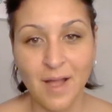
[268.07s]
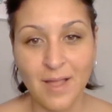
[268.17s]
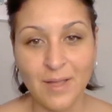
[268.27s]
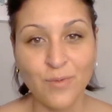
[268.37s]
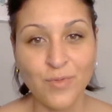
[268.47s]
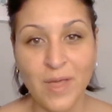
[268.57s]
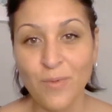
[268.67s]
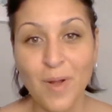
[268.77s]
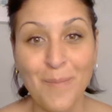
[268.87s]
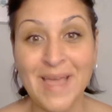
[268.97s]
they
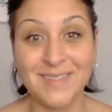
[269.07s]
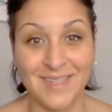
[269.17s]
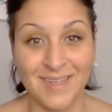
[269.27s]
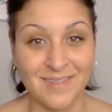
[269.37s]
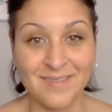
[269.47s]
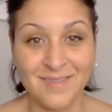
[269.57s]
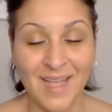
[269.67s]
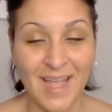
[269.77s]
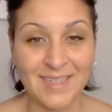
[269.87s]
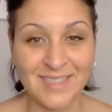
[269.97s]
were amazing.
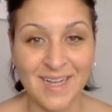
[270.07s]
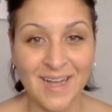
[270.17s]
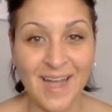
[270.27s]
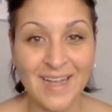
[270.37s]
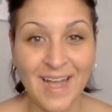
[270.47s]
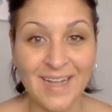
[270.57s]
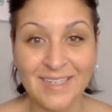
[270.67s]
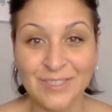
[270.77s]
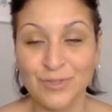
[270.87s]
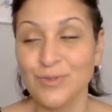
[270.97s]
And
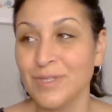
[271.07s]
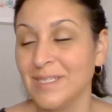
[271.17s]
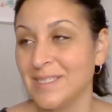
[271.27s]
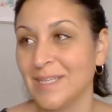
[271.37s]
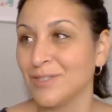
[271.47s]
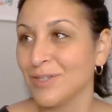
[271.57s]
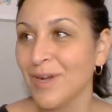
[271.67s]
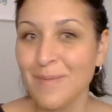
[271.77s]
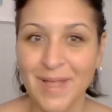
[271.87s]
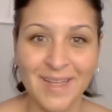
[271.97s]
I truly said to her,
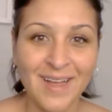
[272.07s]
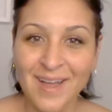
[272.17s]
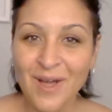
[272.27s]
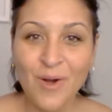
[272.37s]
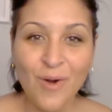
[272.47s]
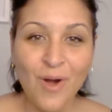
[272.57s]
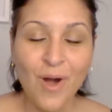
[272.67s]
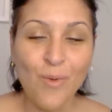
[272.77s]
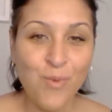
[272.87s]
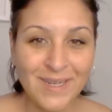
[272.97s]
I'm like,
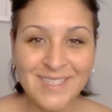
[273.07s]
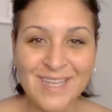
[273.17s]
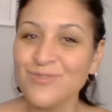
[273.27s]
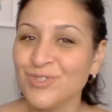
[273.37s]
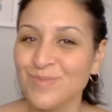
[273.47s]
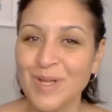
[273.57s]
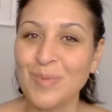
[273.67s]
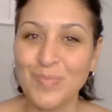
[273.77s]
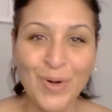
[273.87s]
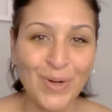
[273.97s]
one day you should make
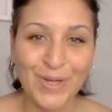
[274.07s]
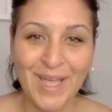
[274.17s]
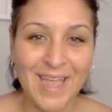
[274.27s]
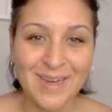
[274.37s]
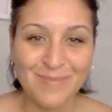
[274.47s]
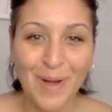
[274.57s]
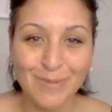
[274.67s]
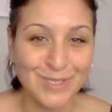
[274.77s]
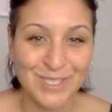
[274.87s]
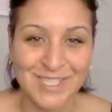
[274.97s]
a book and
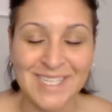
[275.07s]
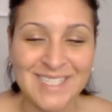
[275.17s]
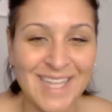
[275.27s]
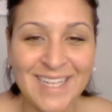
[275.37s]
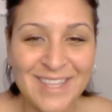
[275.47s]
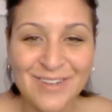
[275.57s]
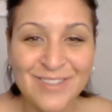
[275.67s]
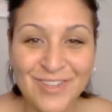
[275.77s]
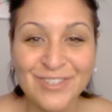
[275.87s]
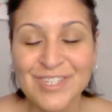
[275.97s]
publish these. Like,
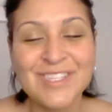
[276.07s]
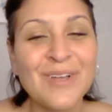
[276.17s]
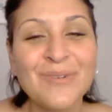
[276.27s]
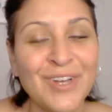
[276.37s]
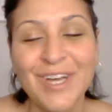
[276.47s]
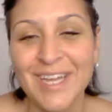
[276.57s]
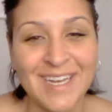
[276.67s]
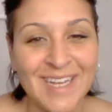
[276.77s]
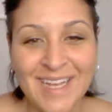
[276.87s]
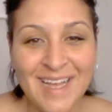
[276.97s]
they're just so
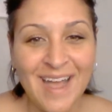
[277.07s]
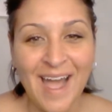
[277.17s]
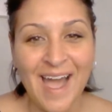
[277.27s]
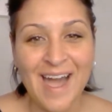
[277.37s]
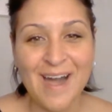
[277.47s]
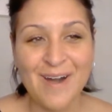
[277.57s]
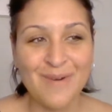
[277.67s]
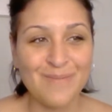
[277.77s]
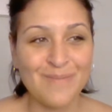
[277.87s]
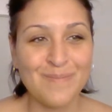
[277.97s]
good.
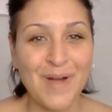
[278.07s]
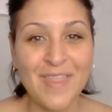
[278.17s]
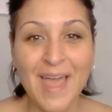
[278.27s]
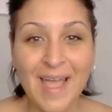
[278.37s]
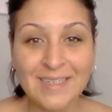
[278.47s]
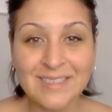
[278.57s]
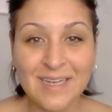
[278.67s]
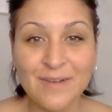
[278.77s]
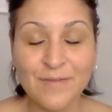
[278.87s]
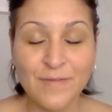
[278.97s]
By the end
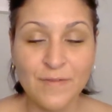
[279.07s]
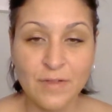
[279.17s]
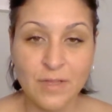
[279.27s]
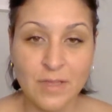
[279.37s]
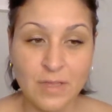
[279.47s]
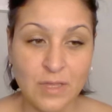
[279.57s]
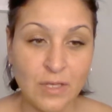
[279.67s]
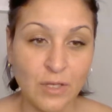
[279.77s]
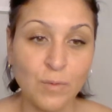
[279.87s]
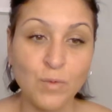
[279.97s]
of
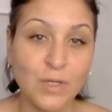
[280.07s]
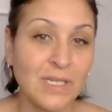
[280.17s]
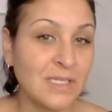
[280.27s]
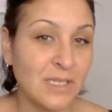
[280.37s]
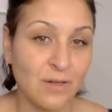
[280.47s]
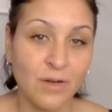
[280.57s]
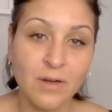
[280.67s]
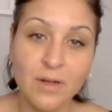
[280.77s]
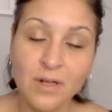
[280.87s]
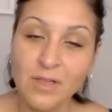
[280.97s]
the community
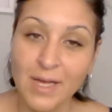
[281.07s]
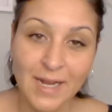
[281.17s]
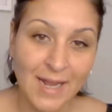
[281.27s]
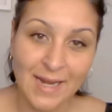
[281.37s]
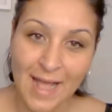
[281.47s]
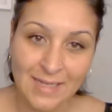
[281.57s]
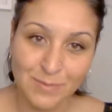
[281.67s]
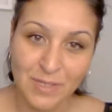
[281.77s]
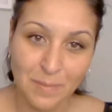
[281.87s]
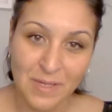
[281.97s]
dinner, Claudette had
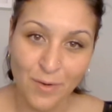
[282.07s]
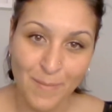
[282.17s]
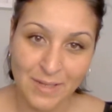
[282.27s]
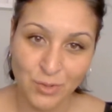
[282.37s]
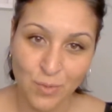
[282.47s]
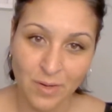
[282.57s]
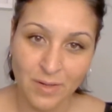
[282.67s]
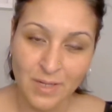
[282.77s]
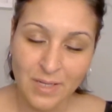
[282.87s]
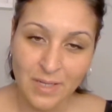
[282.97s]
asked me to be her mentor,